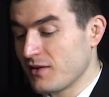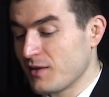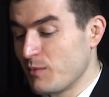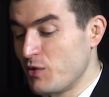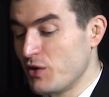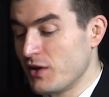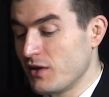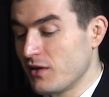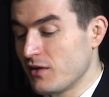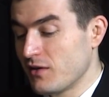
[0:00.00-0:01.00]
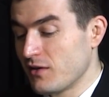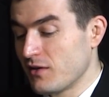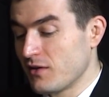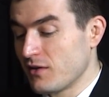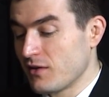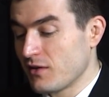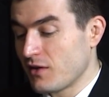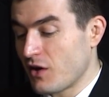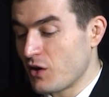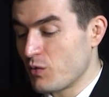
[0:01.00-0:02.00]
computing
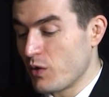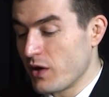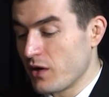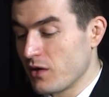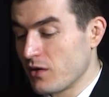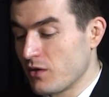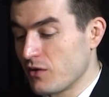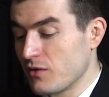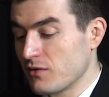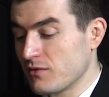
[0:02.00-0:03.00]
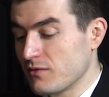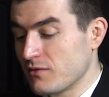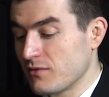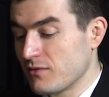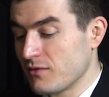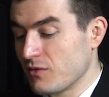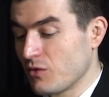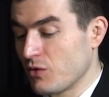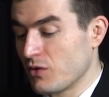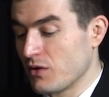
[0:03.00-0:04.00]
hardware
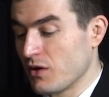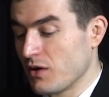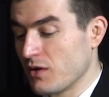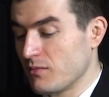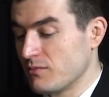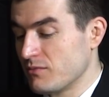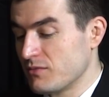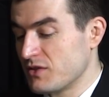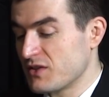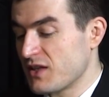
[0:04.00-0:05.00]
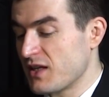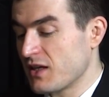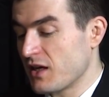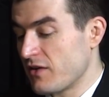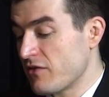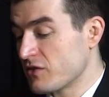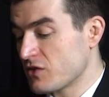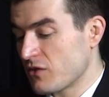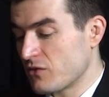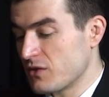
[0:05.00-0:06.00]
or just any kind of even
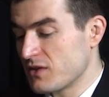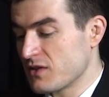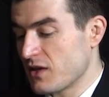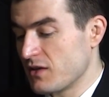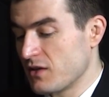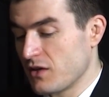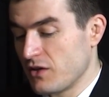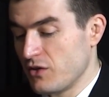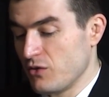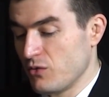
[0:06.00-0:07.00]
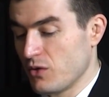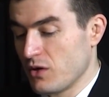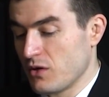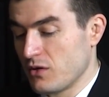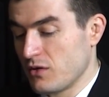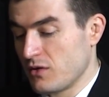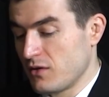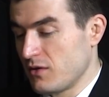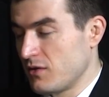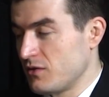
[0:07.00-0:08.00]
software design are you
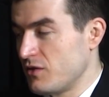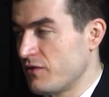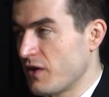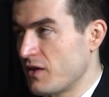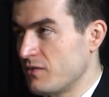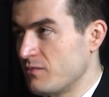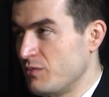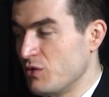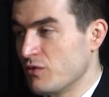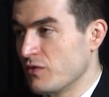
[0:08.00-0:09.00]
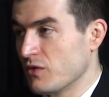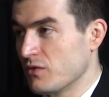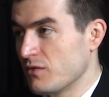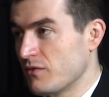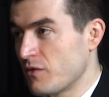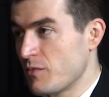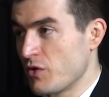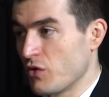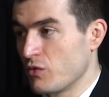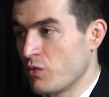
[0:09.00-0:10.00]
do you find beautiful from
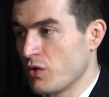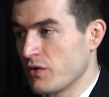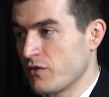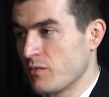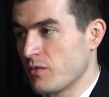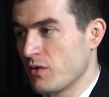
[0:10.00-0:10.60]
your own work, from